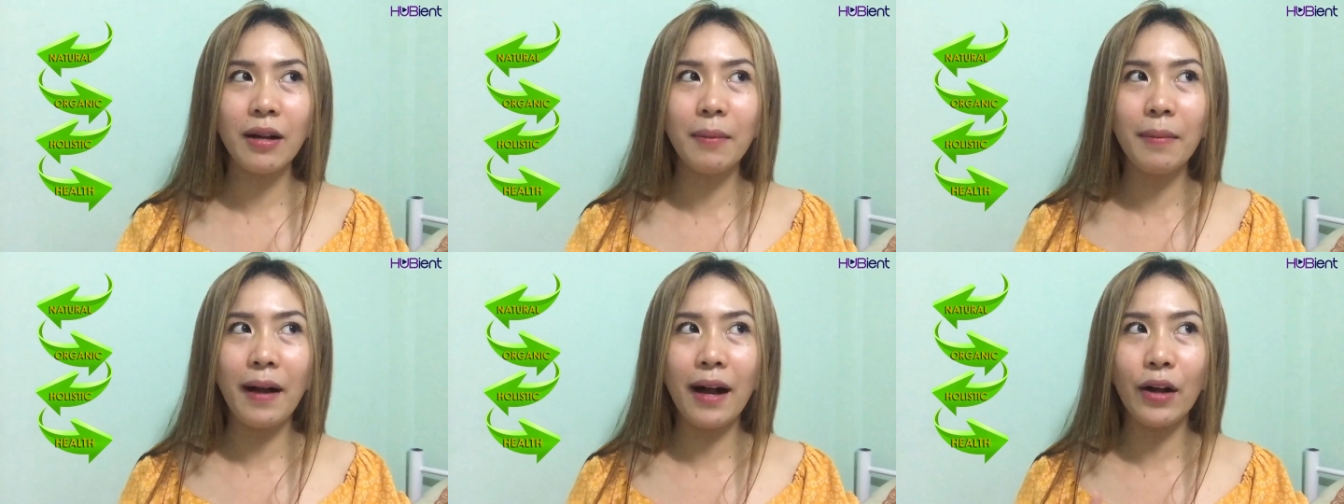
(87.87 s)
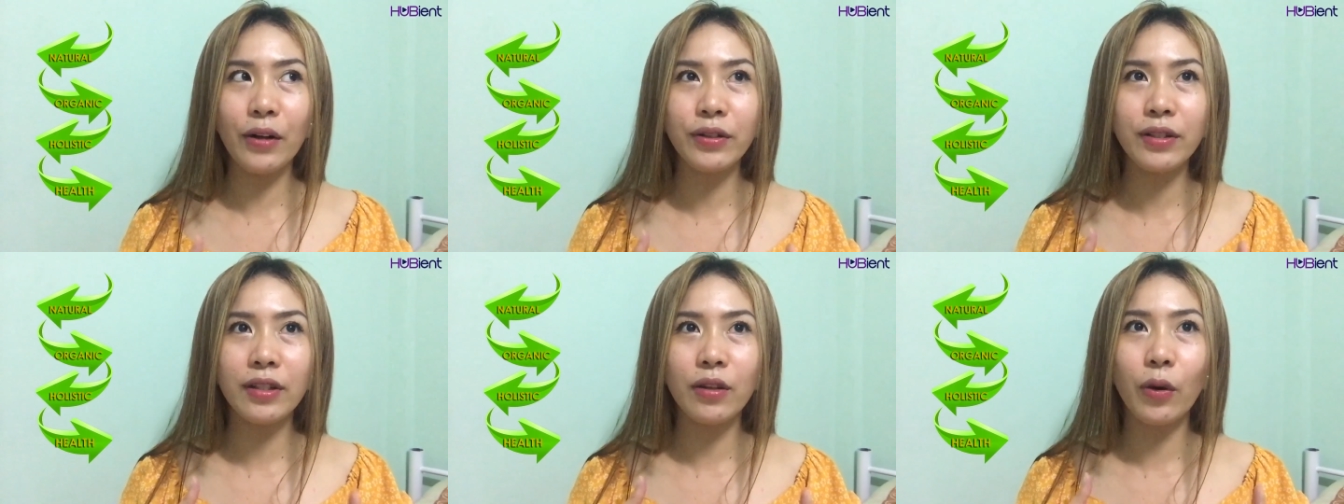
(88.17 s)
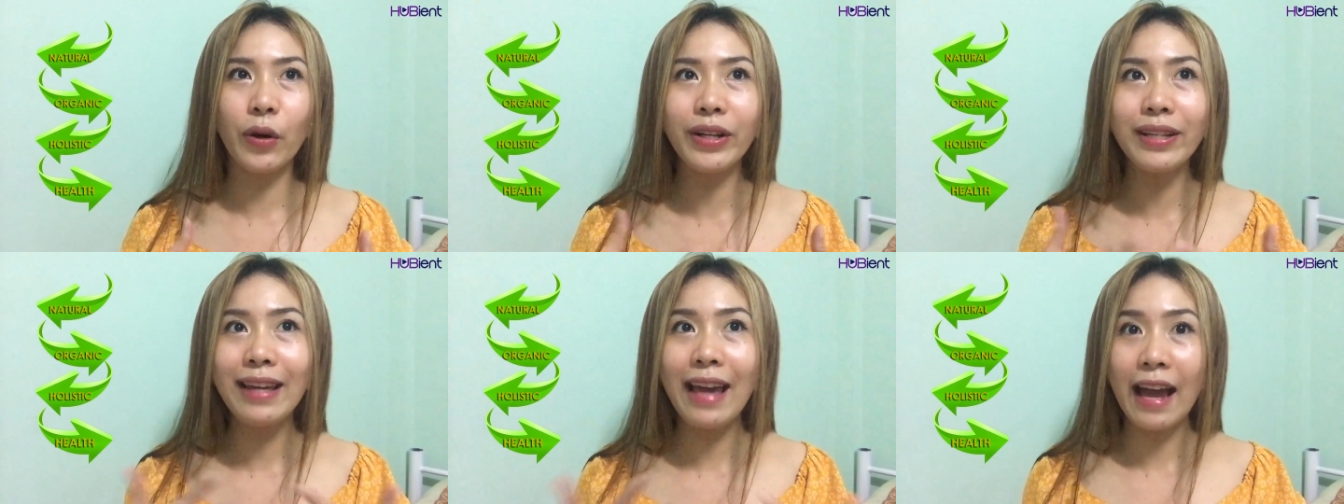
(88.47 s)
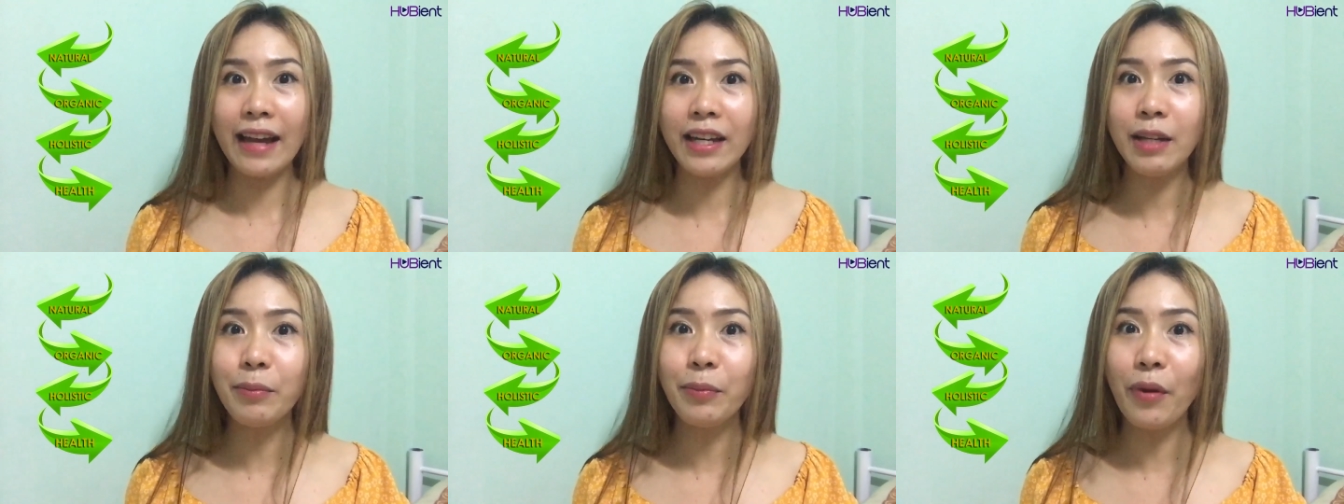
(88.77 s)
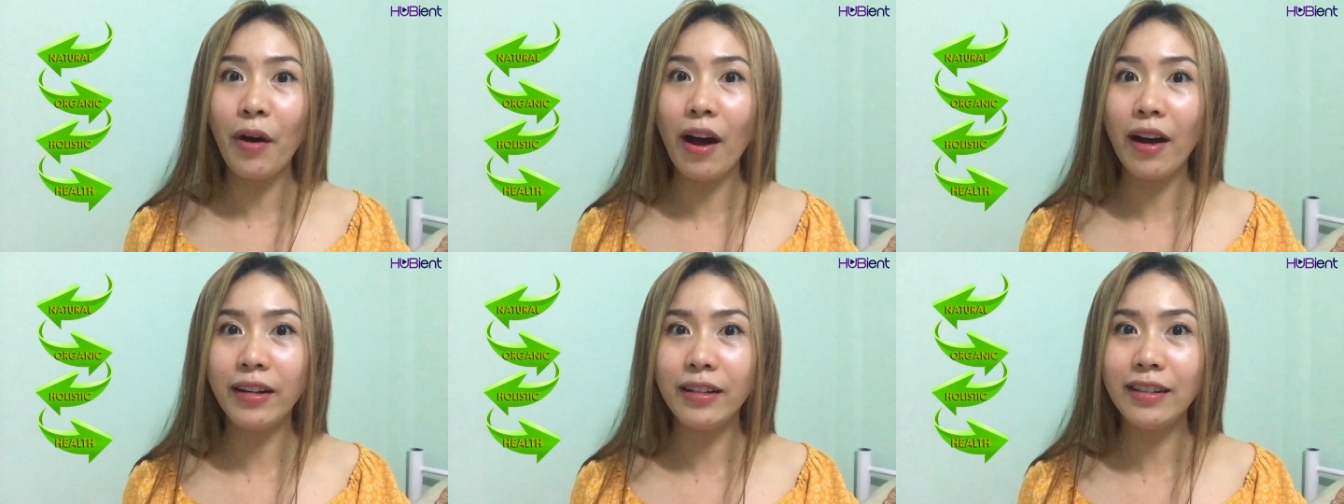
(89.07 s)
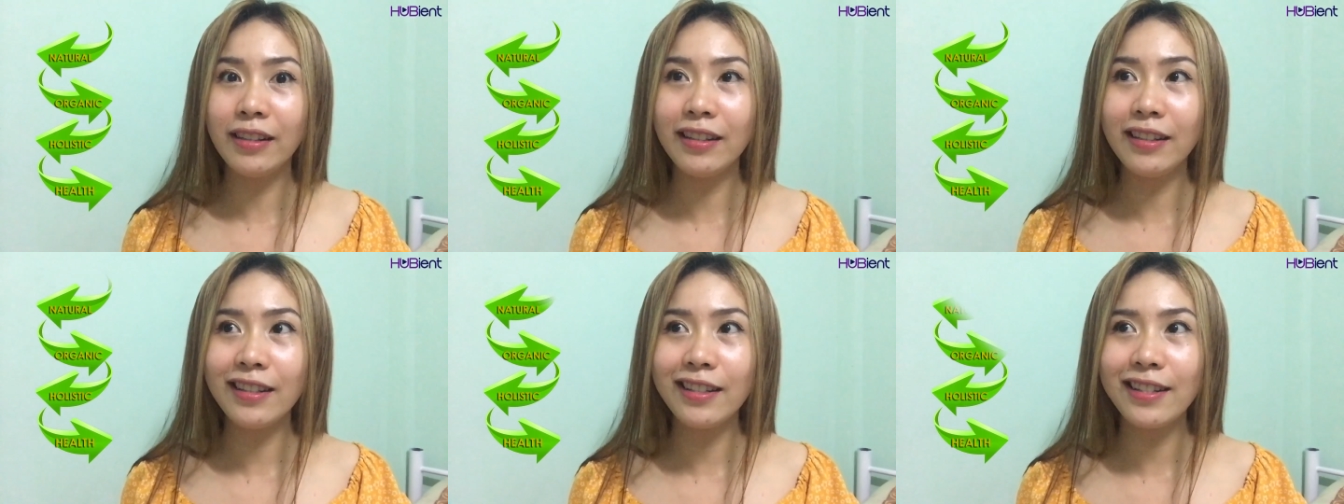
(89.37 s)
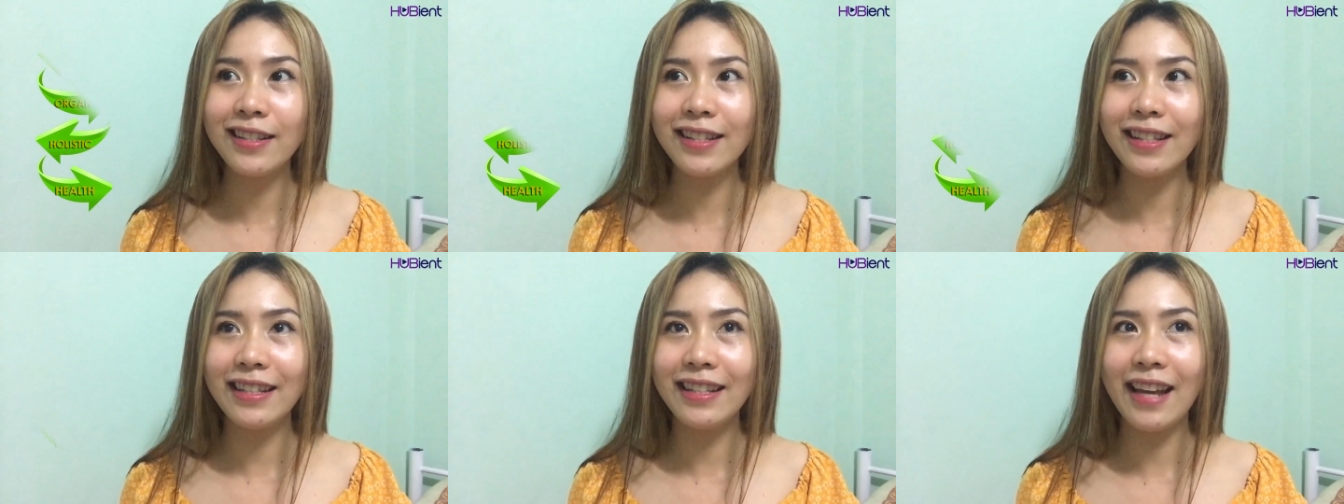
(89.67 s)
about organic
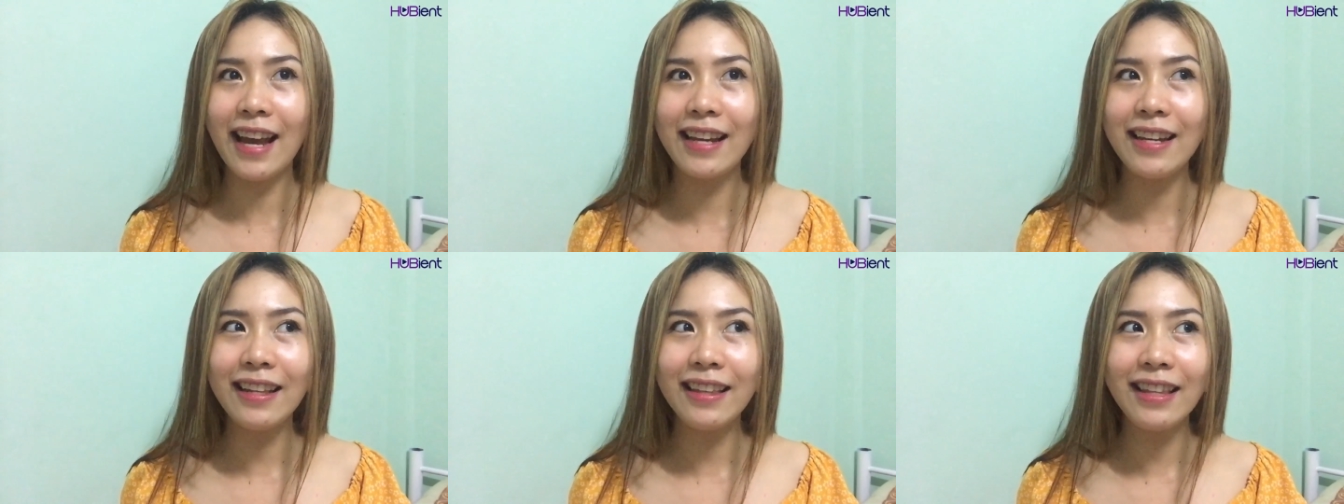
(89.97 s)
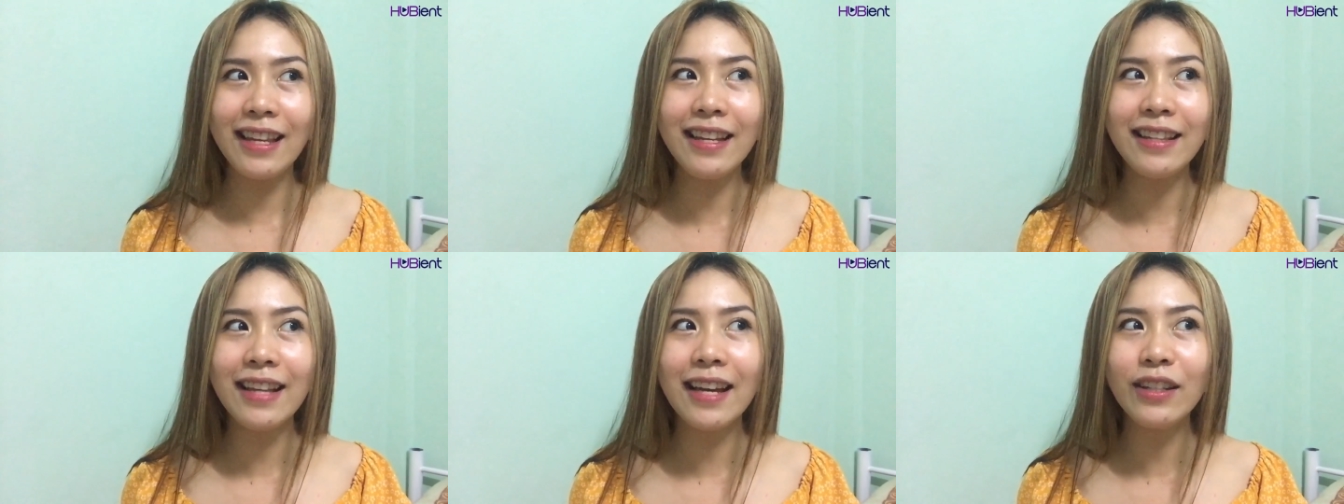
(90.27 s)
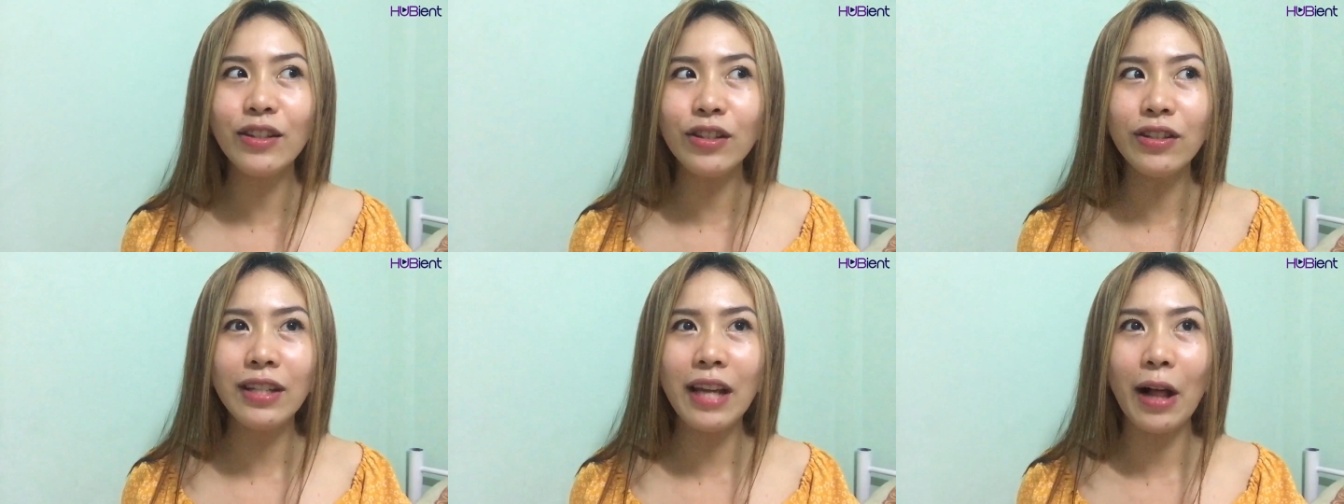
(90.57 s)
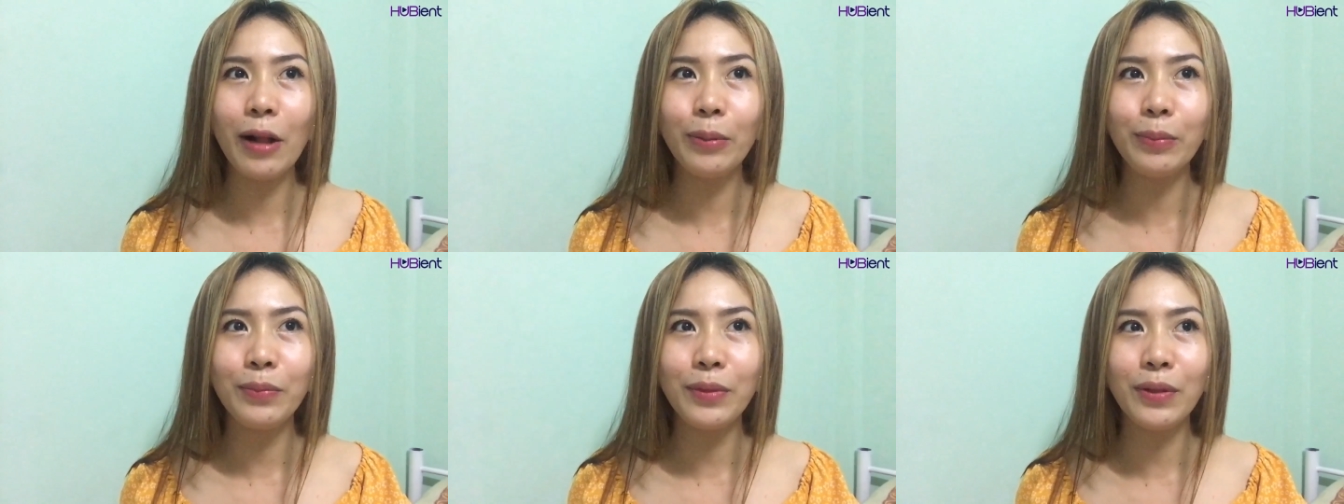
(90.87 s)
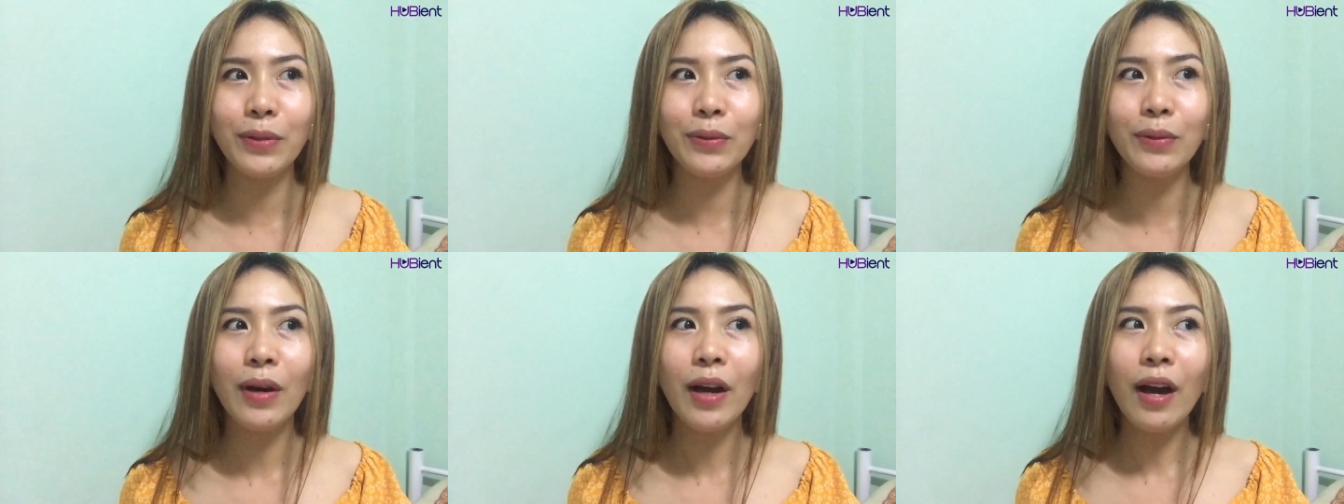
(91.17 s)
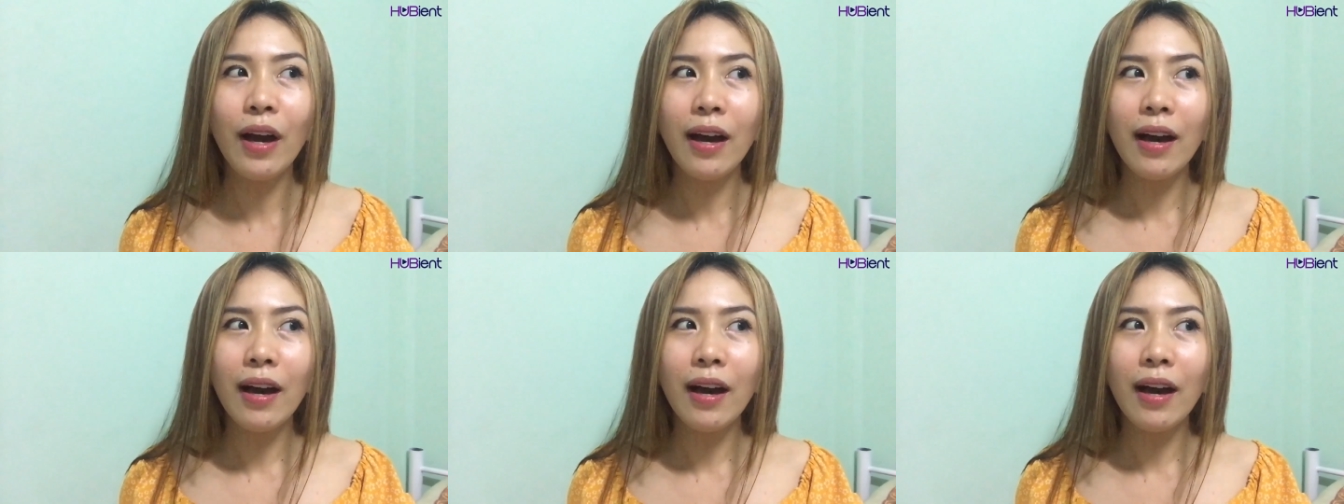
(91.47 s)
products and anything that could help you,